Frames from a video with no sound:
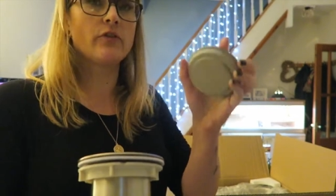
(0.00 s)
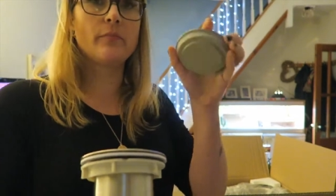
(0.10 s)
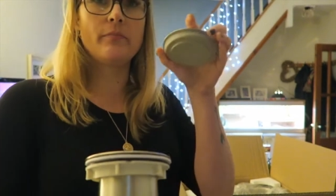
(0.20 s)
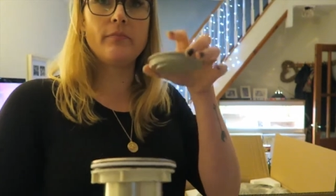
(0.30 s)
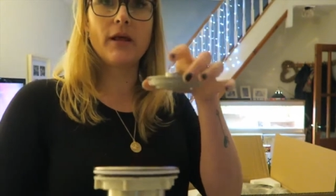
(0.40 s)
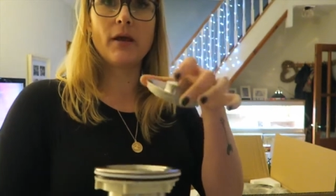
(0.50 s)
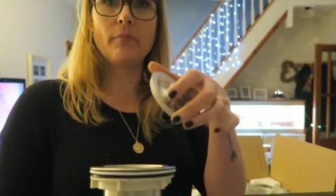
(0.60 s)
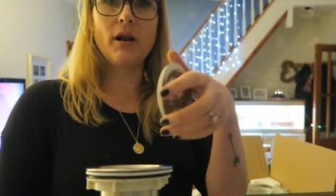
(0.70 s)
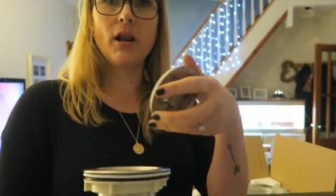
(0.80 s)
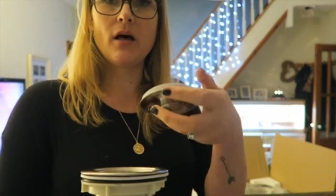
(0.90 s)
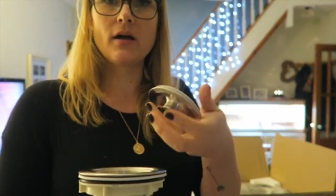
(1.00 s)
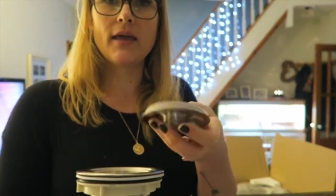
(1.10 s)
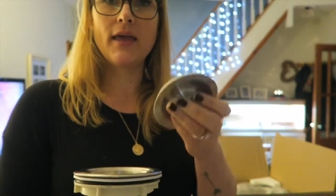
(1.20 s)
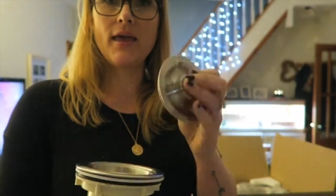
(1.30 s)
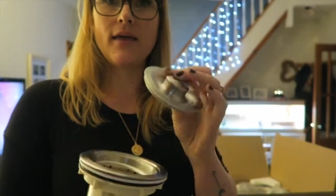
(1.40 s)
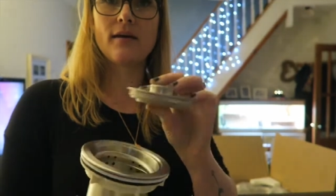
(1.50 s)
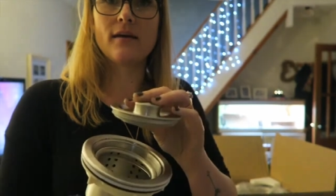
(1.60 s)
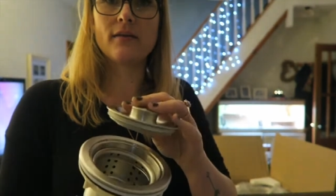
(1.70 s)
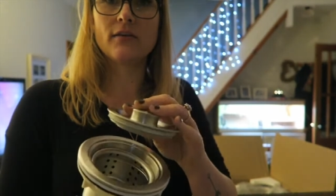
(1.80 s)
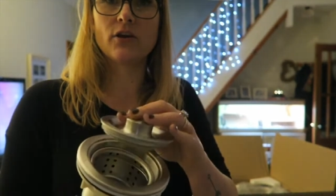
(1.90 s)
got the like a plug
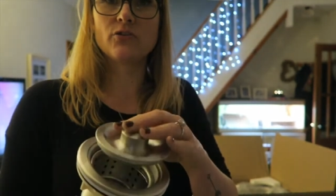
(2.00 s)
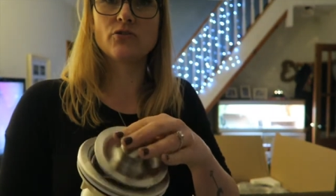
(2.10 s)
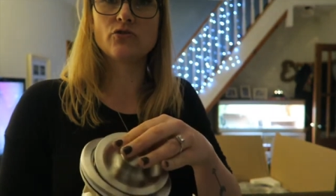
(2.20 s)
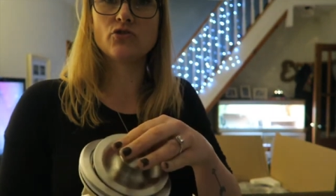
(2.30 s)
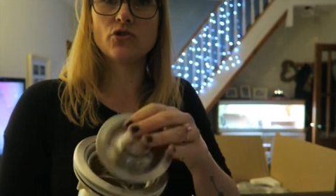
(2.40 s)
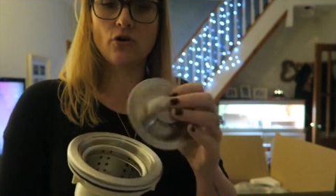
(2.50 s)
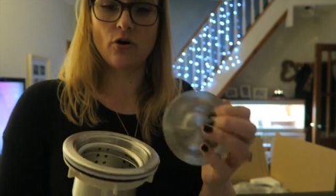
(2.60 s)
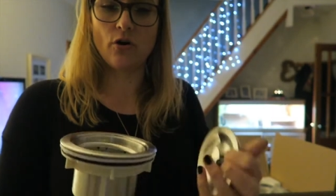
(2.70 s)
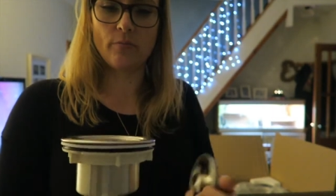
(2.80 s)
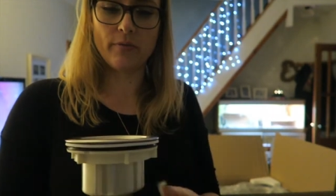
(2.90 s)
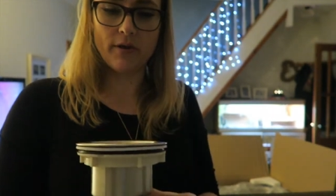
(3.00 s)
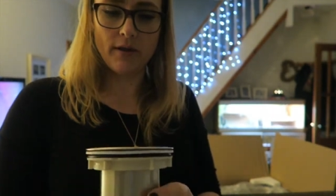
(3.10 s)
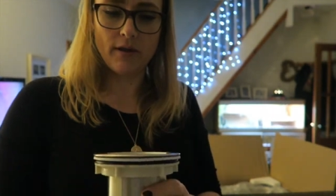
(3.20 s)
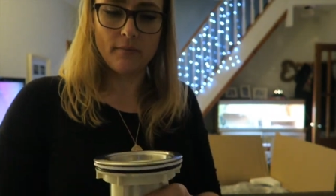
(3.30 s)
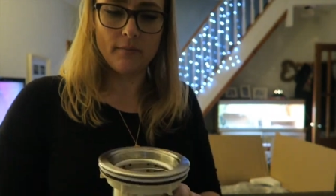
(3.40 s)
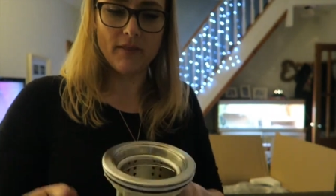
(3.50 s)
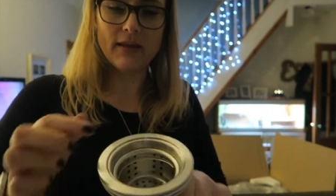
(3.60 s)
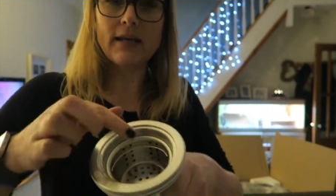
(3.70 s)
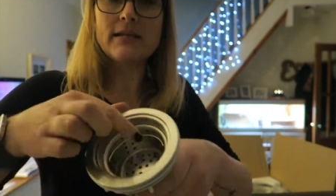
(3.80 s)
here that goes on top. But then